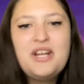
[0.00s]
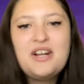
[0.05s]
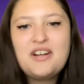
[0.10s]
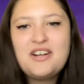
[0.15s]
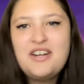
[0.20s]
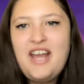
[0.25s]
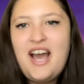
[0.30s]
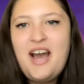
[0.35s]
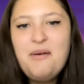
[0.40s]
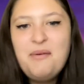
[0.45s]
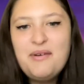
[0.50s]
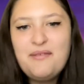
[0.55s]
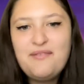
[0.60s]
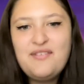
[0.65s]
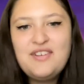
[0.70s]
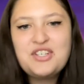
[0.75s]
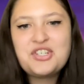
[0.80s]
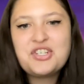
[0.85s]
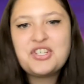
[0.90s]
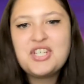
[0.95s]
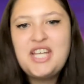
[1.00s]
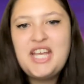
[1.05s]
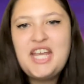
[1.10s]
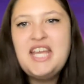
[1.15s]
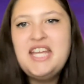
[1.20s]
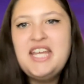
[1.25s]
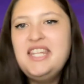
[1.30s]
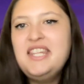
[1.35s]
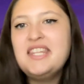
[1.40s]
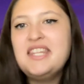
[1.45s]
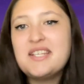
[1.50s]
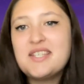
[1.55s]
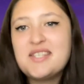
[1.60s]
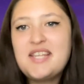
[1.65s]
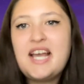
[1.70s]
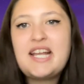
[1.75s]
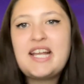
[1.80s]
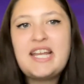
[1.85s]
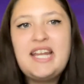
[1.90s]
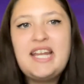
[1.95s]
are now officially in the
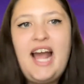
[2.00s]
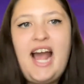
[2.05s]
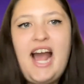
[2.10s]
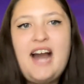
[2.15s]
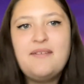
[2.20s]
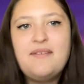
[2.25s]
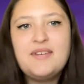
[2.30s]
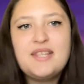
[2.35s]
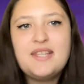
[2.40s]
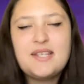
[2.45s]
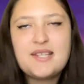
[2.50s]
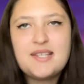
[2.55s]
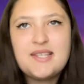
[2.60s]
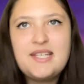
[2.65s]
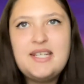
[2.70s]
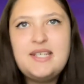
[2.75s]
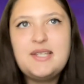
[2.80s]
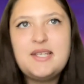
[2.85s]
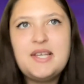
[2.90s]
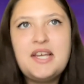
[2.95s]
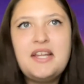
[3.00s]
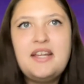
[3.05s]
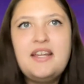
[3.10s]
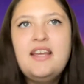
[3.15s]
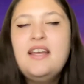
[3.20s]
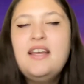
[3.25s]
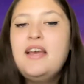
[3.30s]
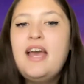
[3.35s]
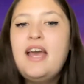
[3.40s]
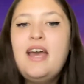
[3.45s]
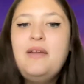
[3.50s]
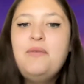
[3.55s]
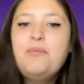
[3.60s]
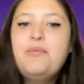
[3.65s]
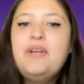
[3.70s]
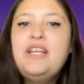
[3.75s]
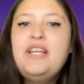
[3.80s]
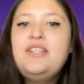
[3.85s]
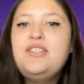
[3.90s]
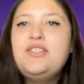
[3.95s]
second half of the season, and
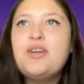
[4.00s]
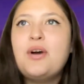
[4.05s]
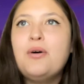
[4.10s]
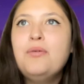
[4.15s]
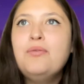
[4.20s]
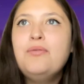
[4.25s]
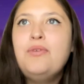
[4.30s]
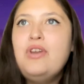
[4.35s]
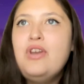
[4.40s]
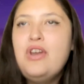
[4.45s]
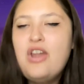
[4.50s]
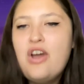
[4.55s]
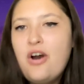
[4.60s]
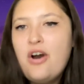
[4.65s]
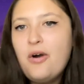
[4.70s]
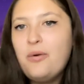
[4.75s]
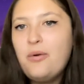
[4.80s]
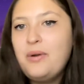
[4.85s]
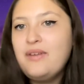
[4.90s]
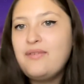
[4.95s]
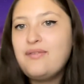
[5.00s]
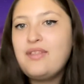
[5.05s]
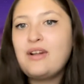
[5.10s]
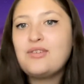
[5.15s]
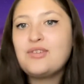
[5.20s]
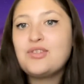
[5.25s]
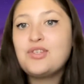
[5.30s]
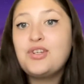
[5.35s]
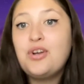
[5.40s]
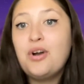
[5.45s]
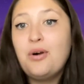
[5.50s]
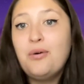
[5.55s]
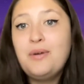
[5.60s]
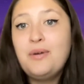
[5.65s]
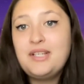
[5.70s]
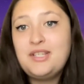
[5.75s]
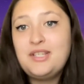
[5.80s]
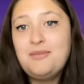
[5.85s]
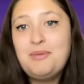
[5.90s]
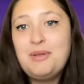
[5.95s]
we don't know if there's
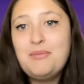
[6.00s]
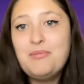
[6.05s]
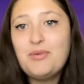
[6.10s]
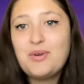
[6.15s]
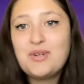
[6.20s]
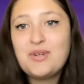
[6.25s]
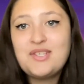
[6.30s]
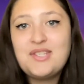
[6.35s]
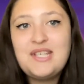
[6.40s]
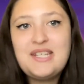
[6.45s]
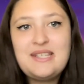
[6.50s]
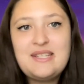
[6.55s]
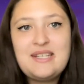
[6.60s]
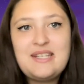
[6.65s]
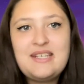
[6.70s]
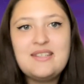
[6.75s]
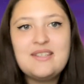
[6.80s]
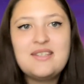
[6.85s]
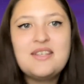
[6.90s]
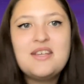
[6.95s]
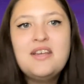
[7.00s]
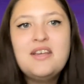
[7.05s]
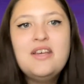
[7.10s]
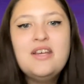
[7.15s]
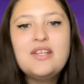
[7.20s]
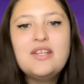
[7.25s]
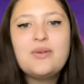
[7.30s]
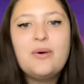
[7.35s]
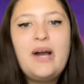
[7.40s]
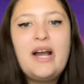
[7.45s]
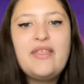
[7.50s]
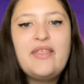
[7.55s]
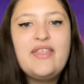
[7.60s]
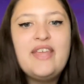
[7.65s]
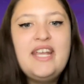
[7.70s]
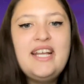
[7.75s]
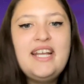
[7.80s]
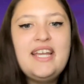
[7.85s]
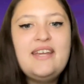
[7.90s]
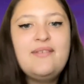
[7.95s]
going to be more seasons. So I
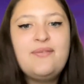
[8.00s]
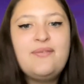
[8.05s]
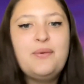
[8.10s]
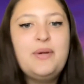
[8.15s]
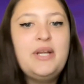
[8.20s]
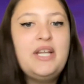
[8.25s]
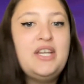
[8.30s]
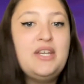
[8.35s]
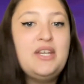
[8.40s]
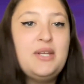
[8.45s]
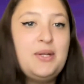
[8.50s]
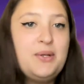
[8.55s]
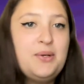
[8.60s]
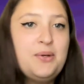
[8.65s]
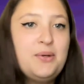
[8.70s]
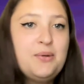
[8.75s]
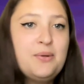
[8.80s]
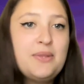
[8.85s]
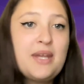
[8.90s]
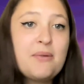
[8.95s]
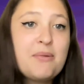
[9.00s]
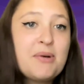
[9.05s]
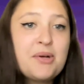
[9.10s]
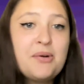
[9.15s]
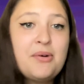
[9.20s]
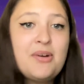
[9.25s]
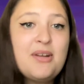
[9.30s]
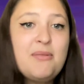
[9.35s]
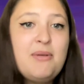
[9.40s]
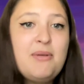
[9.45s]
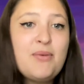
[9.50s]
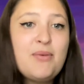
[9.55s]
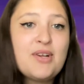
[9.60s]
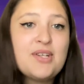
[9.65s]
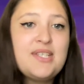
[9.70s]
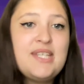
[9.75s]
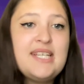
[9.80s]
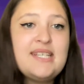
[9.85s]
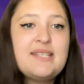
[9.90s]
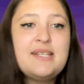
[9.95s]
think if we knew there were going to be more
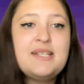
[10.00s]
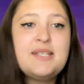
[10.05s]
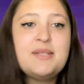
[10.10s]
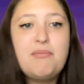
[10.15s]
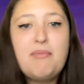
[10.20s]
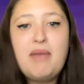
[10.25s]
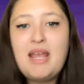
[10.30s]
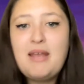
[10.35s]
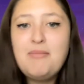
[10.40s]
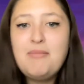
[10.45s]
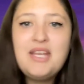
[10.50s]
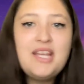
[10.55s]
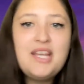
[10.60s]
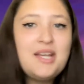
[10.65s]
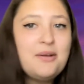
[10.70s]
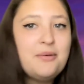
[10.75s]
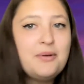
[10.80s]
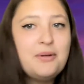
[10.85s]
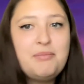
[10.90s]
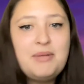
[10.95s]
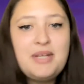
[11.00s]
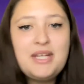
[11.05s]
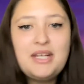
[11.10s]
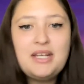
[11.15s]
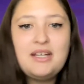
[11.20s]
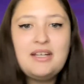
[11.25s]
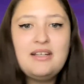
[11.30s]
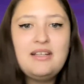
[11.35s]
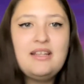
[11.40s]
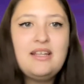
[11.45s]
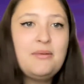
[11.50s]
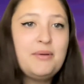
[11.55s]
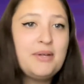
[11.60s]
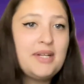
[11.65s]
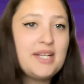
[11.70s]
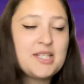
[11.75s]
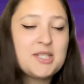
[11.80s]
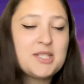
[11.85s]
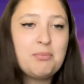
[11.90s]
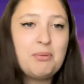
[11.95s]
seasons, maybe it would
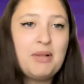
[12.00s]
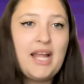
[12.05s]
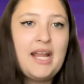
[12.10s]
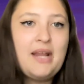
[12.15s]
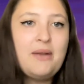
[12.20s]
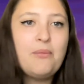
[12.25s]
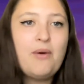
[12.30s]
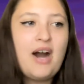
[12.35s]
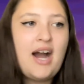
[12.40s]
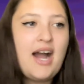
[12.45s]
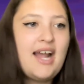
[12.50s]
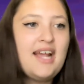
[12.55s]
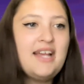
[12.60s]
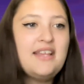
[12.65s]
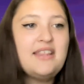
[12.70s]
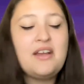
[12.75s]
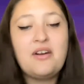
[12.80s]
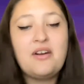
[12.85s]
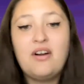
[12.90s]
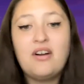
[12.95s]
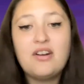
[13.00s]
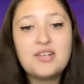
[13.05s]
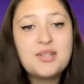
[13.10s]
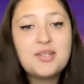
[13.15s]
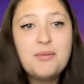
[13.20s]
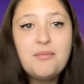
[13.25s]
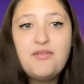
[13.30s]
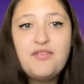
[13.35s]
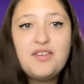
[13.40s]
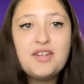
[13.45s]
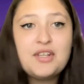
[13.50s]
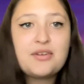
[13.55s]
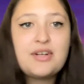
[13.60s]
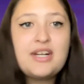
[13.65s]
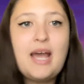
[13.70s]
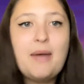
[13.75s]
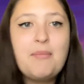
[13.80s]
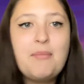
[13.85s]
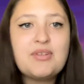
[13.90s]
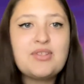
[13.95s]
explain why there are some
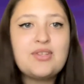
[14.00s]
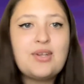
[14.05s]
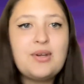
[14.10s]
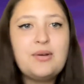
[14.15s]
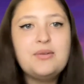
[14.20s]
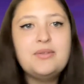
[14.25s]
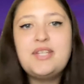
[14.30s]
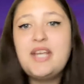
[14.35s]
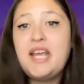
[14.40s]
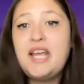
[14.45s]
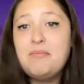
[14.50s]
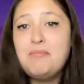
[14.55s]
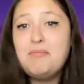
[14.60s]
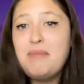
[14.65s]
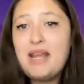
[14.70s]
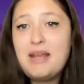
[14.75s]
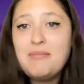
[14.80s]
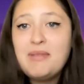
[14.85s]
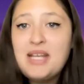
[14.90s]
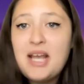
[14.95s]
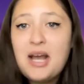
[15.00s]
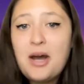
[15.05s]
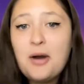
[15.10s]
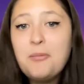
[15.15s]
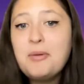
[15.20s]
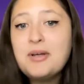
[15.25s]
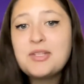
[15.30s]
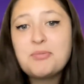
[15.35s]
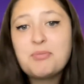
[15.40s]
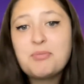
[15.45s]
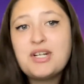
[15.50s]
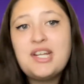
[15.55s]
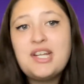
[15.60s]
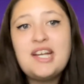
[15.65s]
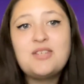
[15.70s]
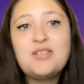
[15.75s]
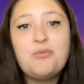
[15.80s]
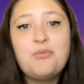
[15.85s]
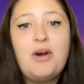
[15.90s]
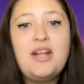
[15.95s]
fillery episodes and maybe help us
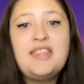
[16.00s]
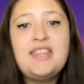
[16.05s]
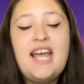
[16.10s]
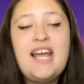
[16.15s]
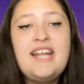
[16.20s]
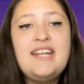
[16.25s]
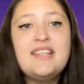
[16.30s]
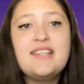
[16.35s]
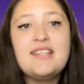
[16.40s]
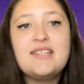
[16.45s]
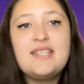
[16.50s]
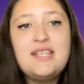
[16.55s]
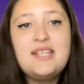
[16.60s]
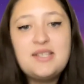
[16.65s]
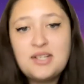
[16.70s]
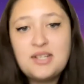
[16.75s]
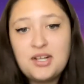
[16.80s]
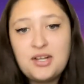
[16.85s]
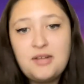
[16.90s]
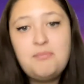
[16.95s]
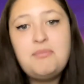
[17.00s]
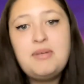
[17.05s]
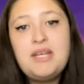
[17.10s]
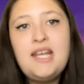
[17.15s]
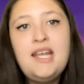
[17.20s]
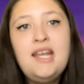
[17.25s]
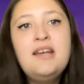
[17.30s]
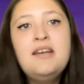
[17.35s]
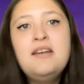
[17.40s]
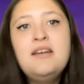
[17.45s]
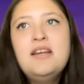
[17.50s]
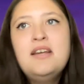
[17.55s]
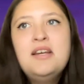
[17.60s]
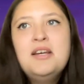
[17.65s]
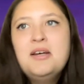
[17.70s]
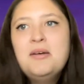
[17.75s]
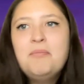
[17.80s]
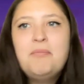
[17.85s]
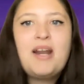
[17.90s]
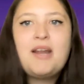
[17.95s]
predict what the end of the season could be.
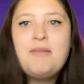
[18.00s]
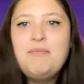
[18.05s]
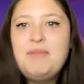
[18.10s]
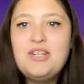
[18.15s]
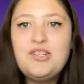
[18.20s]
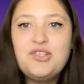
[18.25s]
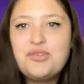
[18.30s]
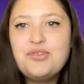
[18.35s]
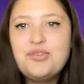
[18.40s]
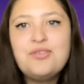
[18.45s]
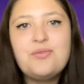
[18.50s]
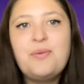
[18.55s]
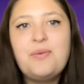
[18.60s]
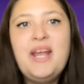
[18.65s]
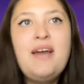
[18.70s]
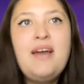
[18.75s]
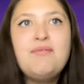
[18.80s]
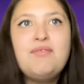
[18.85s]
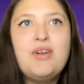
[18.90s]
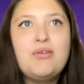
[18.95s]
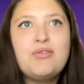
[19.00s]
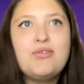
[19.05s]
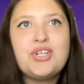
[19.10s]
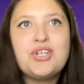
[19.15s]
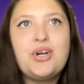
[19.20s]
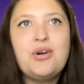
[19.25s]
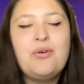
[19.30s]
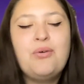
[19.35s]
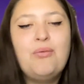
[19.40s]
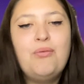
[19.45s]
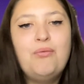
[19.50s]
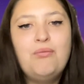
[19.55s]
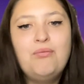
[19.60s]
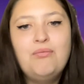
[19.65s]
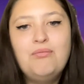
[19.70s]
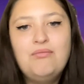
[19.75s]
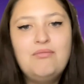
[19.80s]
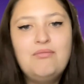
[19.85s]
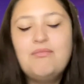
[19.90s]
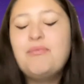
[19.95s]
But I mean, in truth, we have no
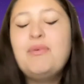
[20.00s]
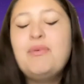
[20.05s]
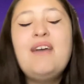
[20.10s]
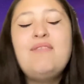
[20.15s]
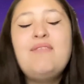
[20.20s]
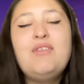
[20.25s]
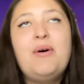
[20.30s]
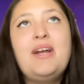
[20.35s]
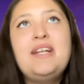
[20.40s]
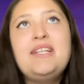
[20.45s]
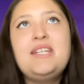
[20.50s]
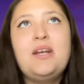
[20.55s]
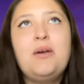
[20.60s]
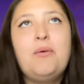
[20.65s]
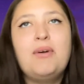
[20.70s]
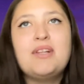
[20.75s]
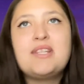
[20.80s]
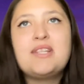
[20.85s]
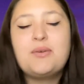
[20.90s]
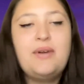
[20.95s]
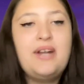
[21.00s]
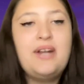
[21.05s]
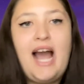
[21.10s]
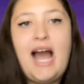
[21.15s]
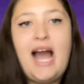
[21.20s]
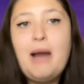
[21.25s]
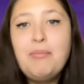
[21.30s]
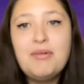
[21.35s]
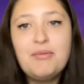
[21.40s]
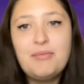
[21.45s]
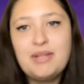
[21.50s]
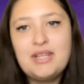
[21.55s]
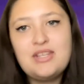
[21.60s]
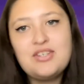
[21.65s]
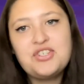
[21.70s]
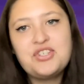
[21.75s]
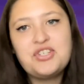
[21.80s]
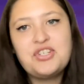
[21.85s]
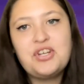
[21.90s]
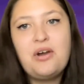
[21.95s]
idea what's going to happen with
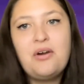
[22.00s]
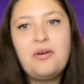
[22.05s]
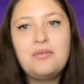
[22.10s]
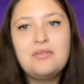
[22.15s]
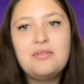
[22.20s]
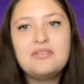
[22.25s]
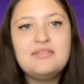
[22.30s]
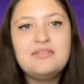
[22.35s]
this show.